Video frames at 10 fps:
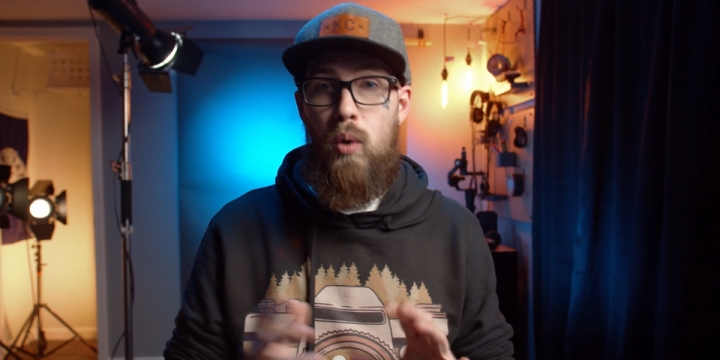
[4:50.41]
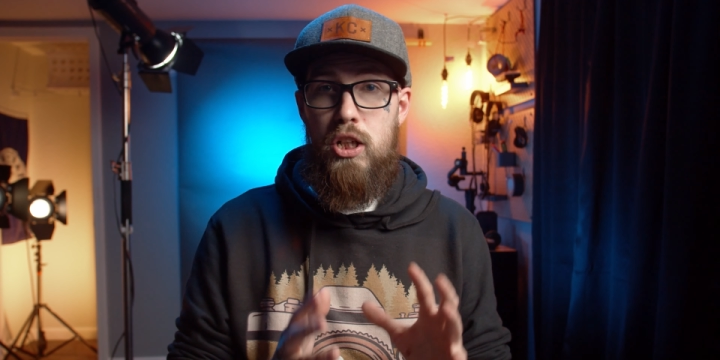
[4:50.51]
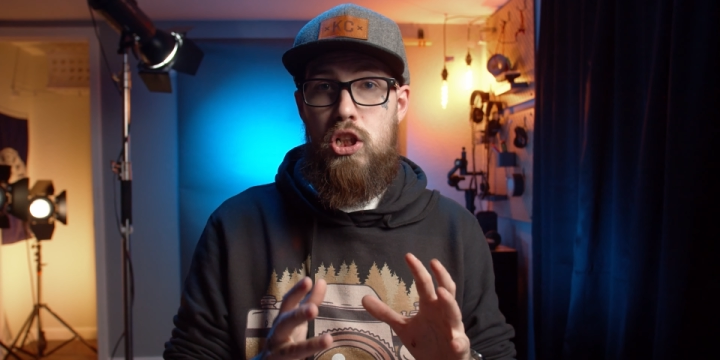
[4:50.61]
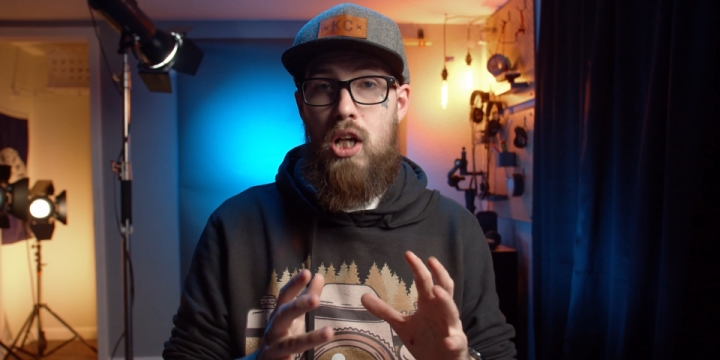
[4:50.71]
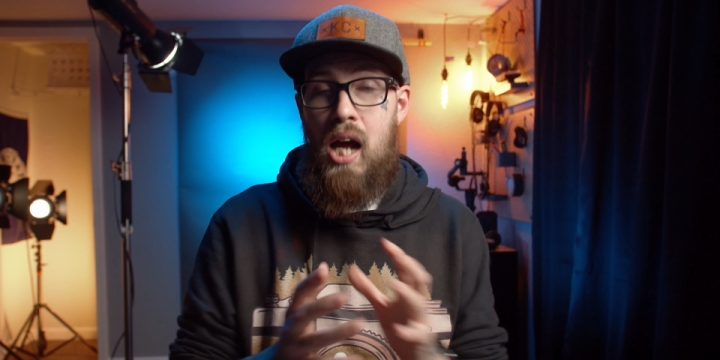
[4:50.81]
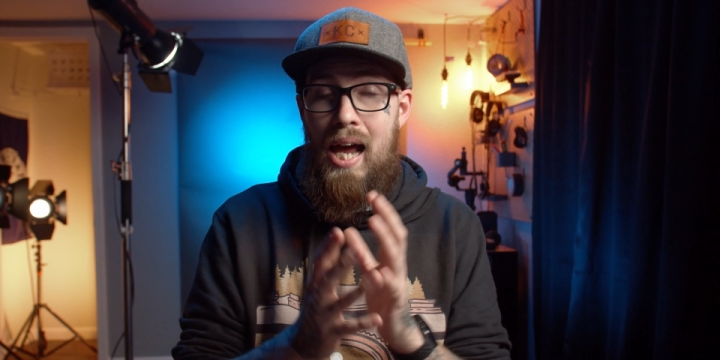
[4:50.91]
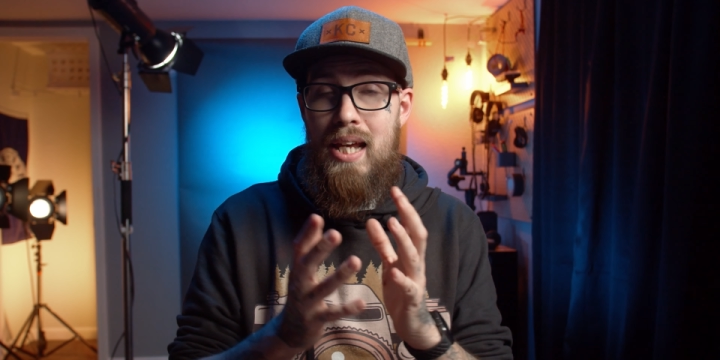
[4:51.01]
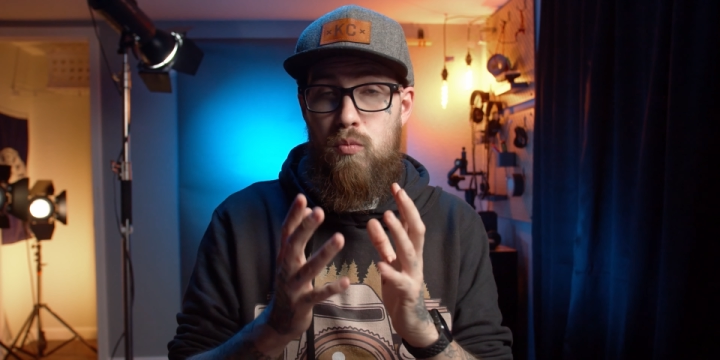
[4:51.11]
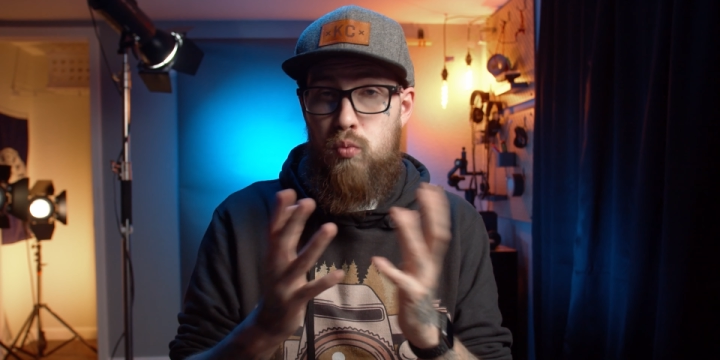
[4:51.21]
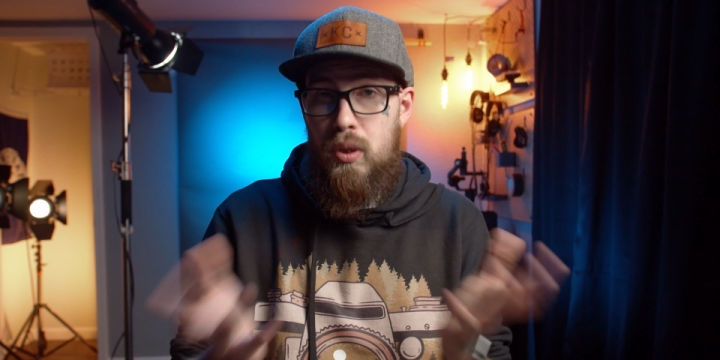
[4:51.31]
which I
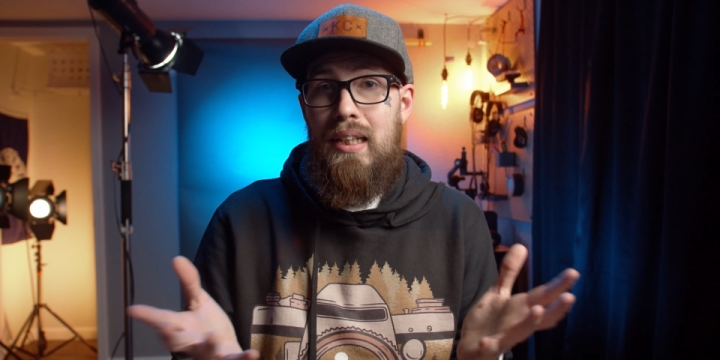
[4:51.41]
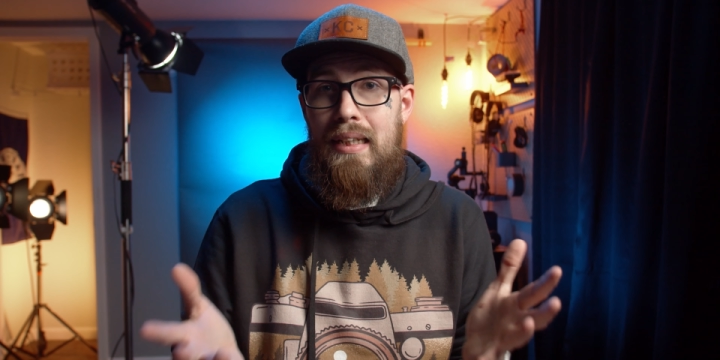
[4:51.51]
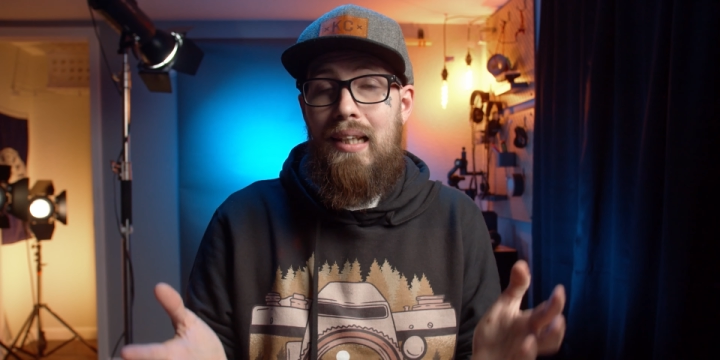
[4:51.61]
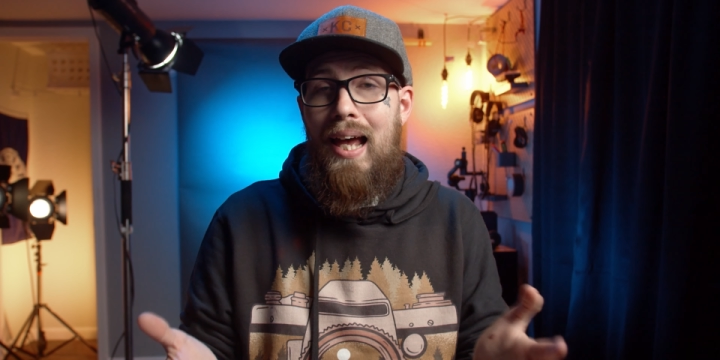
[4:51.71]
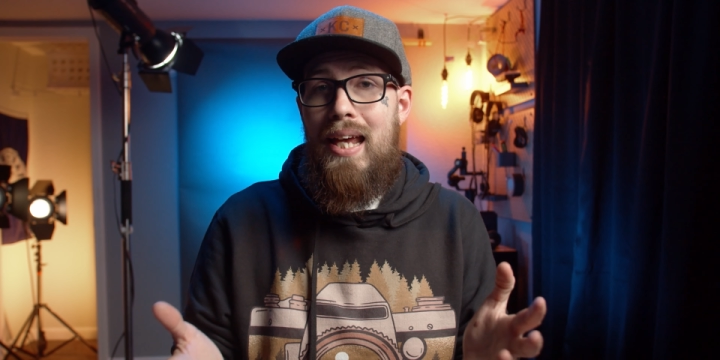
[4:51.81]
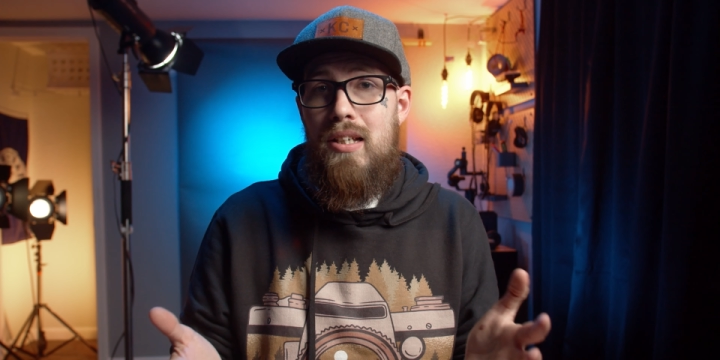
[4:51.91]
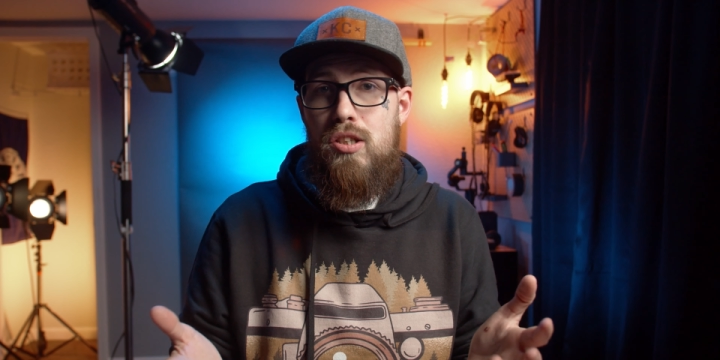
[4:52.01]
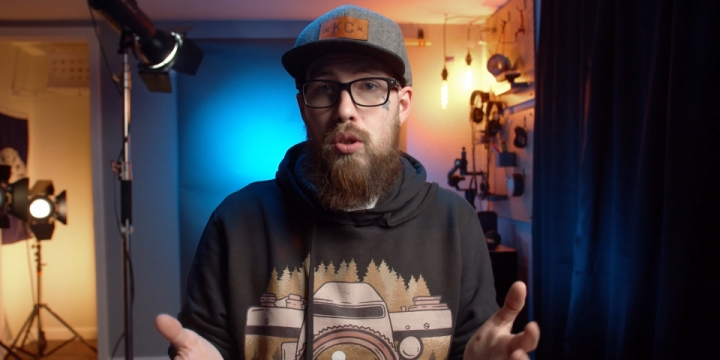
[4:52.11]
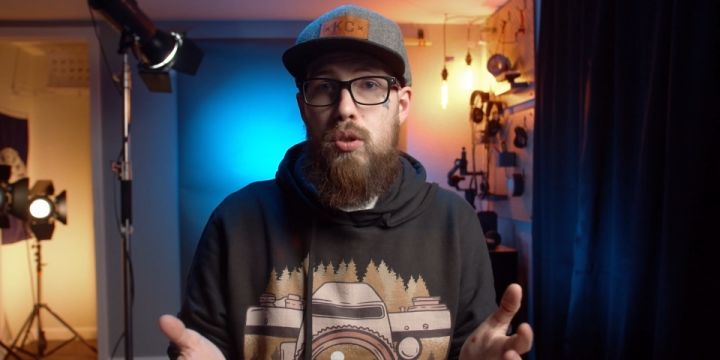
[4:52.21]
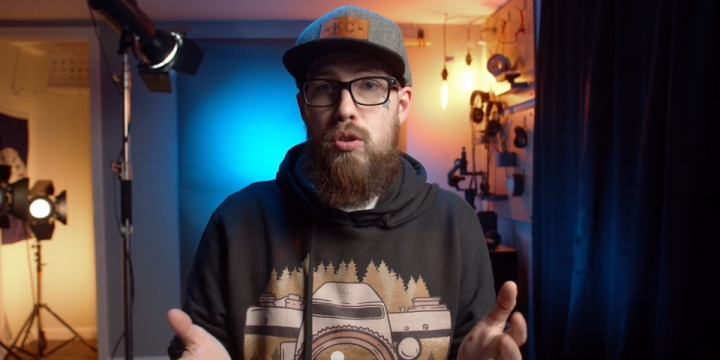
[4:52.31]
really like,
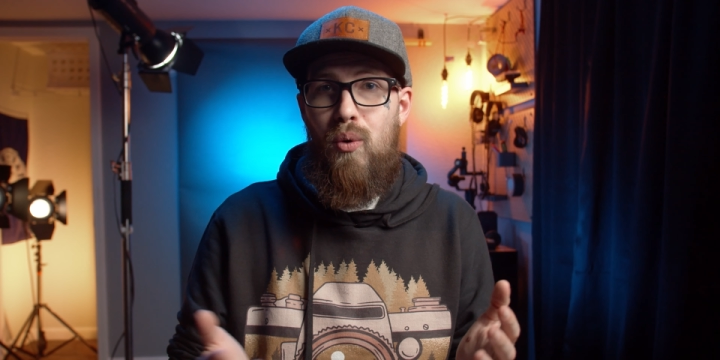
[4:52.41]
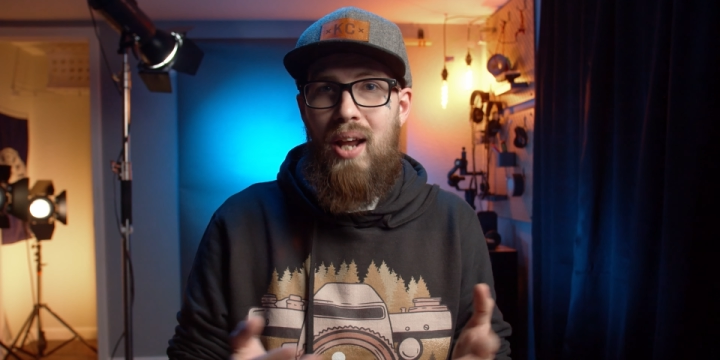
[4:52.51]
so you don't